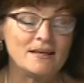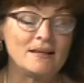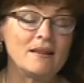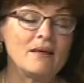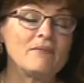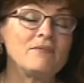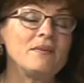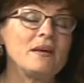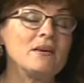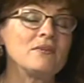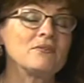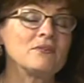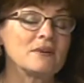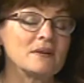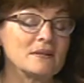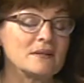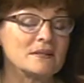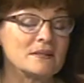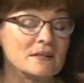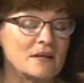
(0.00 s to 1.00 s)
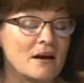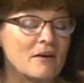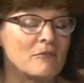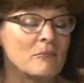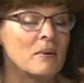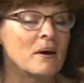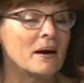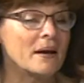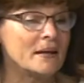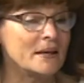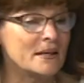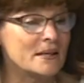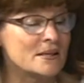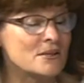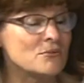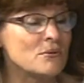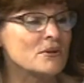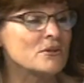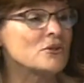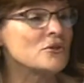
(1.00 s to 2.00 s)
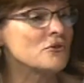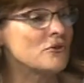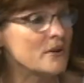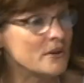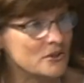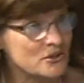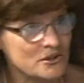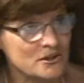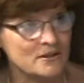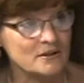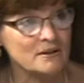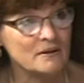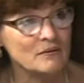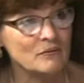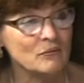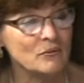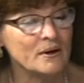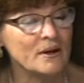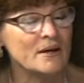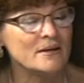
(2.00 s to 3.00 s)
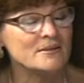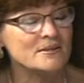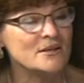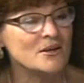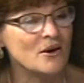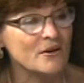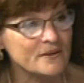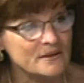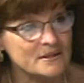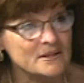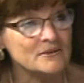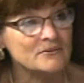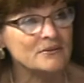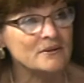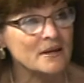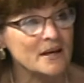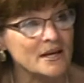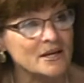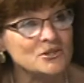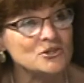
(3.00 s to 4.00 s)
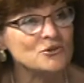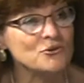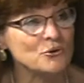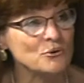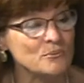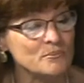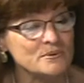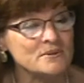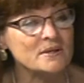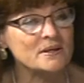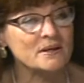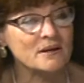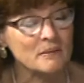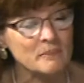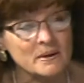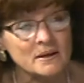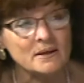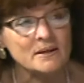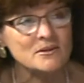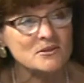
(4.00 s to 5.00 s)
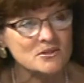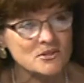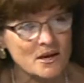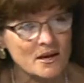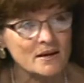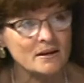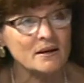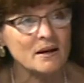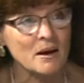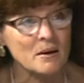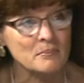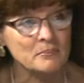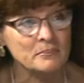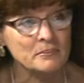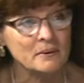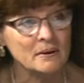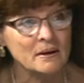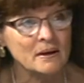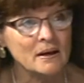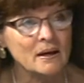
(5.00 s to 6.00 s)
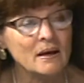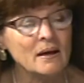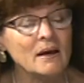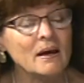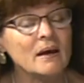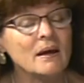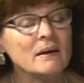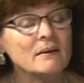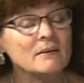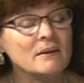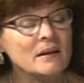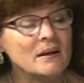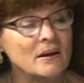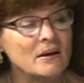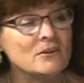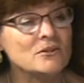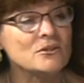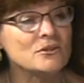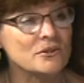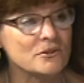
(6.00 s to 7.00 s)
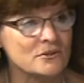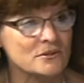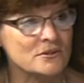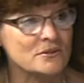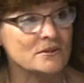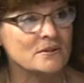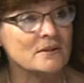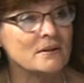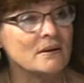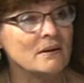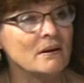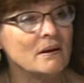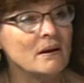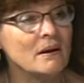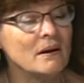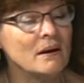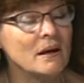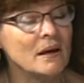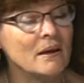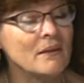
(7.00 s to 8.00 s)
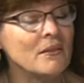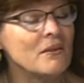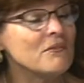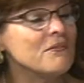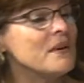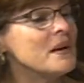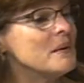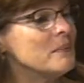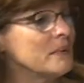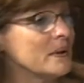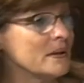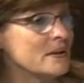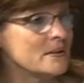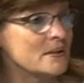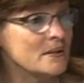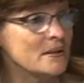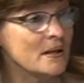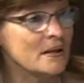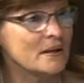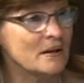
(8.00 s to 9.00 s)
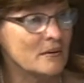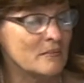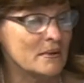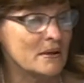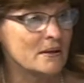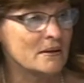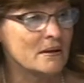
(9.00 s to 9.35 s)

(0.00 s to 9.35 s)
The favorite of mine is registration. When I see all the different age groups that come in and sign up, and the youngsters, and the families that come in.